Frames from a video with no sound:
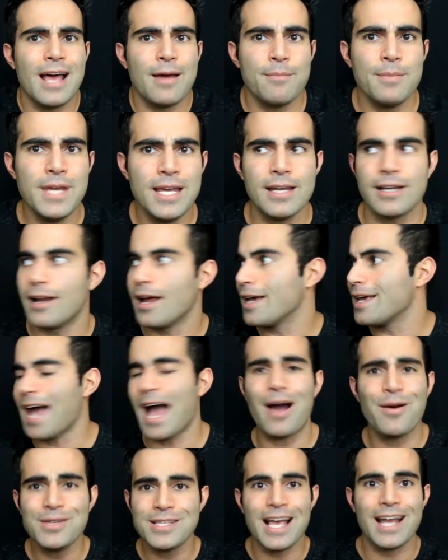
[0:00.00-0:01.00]
that mean?
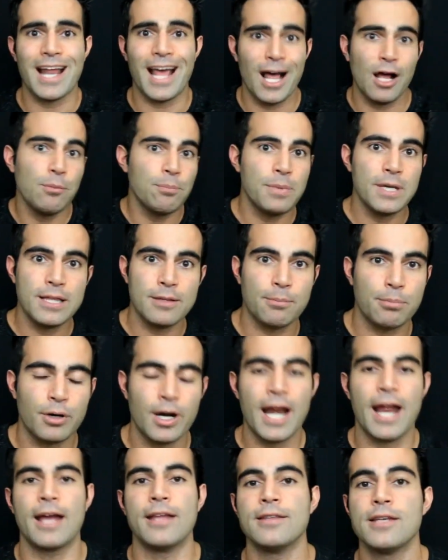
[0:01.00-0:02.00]
How is that helping the
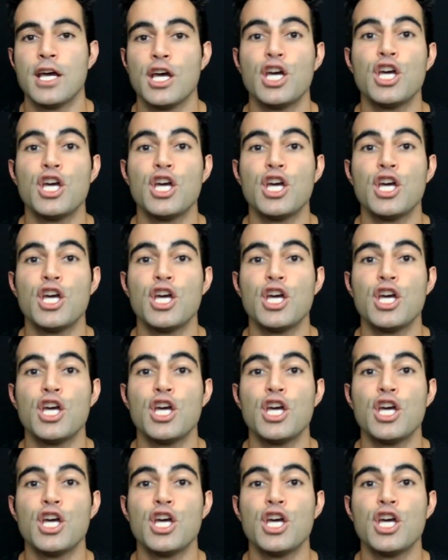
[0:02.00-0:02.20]
brand?